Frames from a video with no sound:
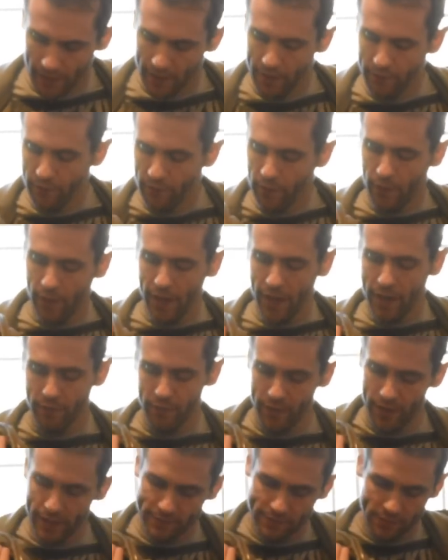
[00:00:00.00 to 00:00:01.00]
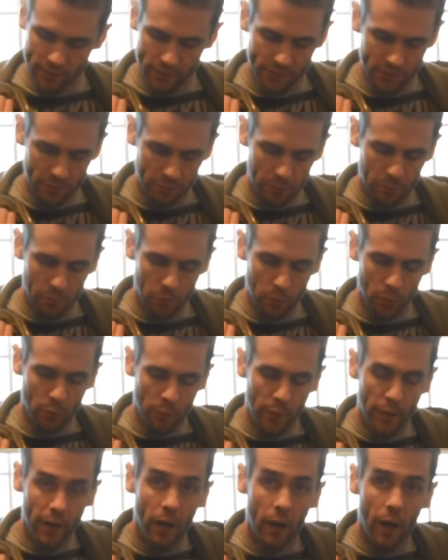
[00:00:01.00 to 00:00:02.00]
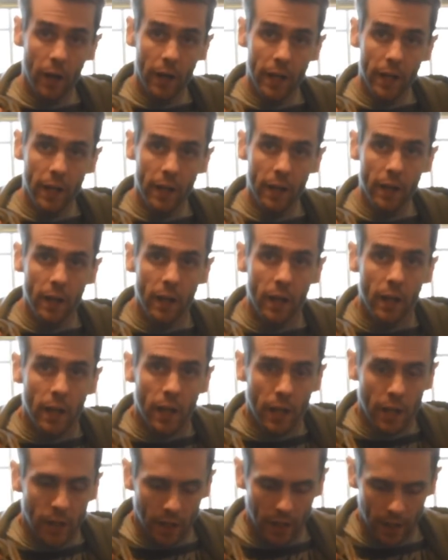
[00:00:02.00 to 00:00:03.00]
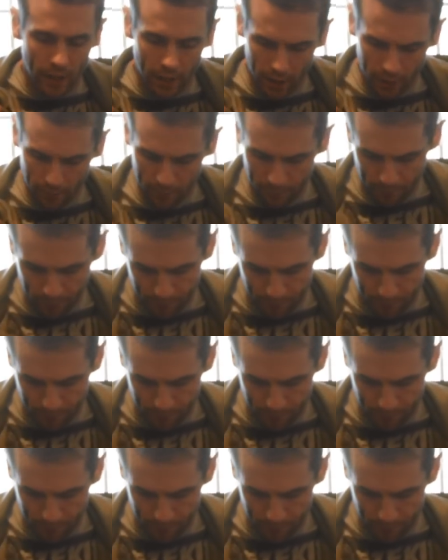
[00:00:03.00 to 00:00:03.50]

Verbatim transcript: even though I have a nice little zipper pull ring on here. Um,